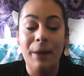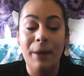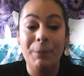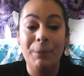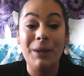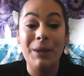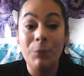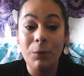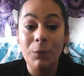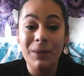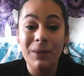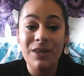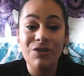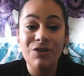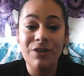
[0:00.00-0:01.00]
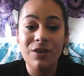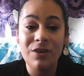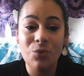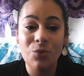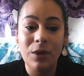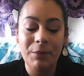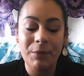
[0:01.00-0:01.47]
people pleaser is
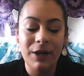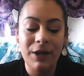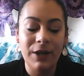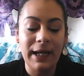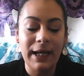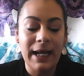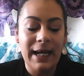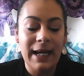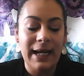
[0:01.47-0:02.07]
what I'm hearing.